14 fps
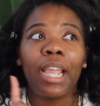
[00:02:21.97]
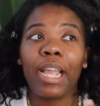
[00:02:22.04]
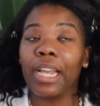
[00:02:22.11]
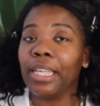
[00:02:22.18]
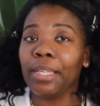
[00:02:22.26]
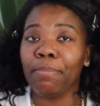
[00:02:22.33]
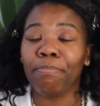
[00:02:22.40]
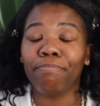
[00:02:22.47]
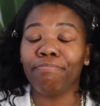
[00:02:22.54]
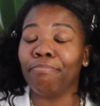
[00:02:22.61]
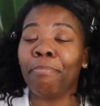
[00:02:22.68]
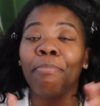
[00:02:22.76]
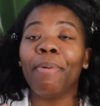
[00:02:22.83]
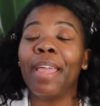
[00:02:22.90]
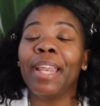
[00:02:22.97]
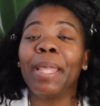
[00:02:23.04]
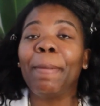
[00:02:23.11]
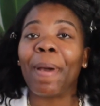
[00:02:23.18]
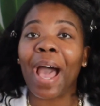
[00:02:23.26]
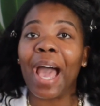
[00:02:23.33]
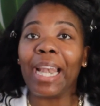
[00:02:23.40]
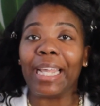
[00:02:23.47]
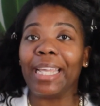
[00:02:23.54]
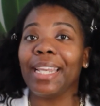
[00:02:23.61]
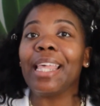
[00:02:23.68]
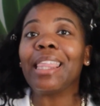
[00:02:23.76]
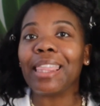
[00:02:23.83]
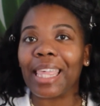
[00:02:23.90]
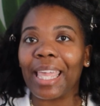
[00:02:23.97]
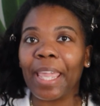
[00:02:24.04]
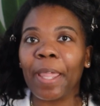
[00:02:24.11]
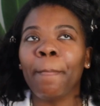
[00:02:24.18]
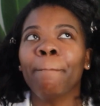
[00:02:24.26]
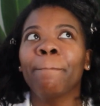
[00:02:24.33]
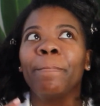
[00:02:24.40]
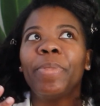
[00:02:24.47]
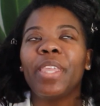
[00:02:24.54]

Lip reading: anybody, anything,